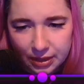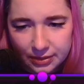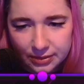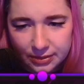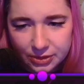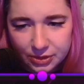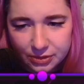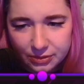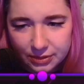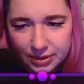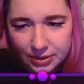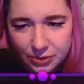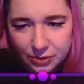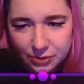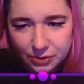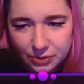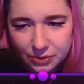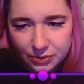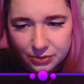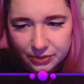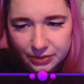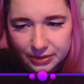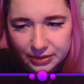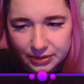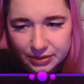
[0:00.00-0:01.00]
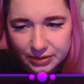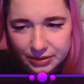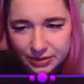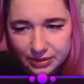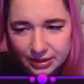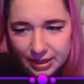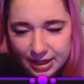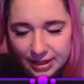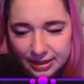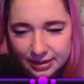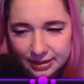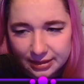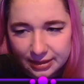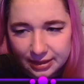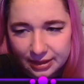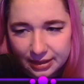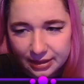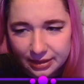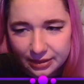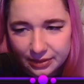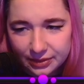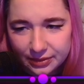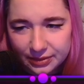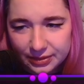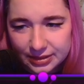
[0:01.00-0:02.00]
I try to do this. Yeah,
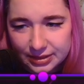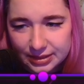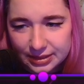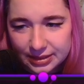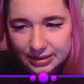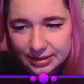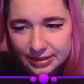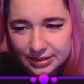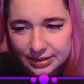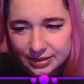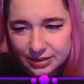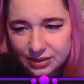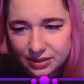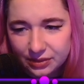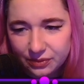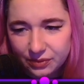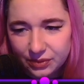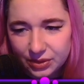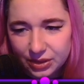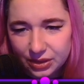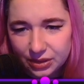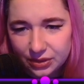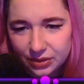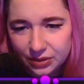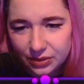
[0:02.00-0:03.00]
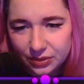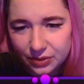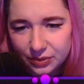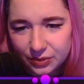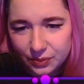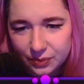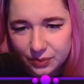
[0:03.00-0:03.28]
there you can see it really look